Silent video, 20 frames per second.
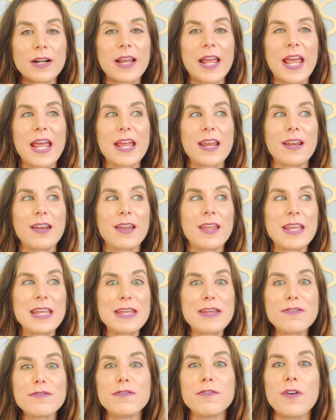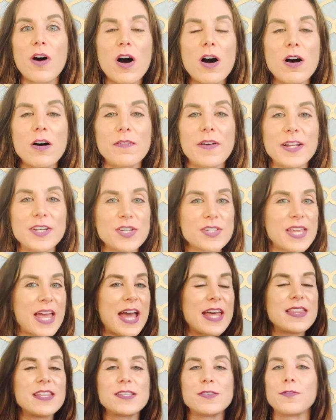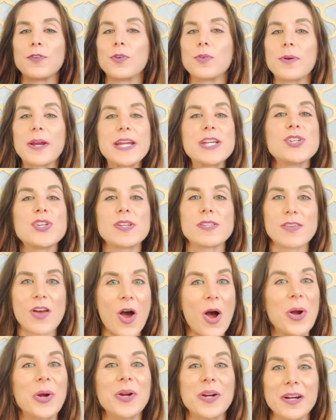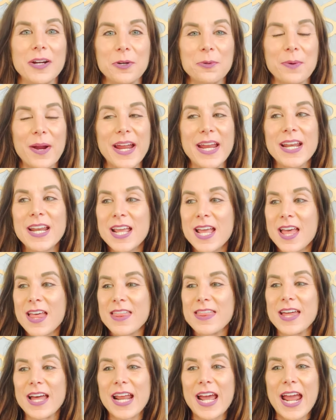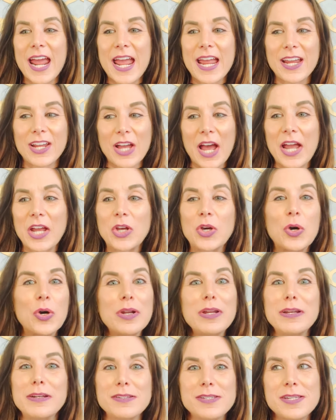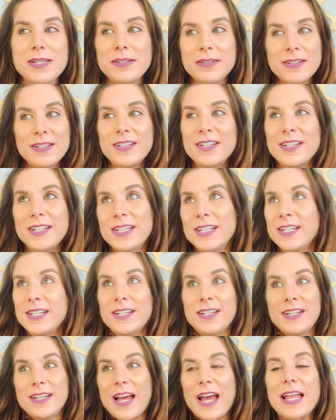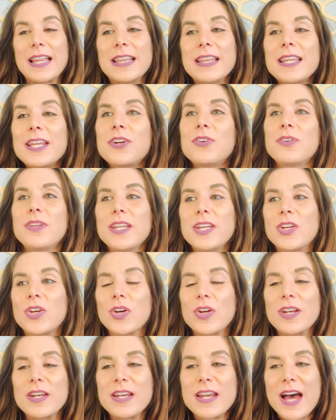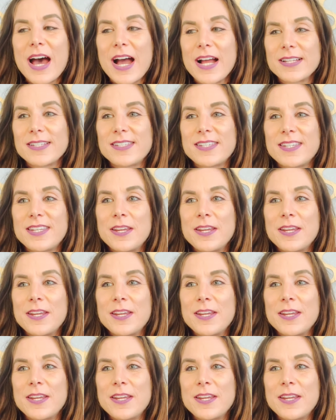and evolve. I just had this voracious hunger, right? That I, I couldn't, I literally could not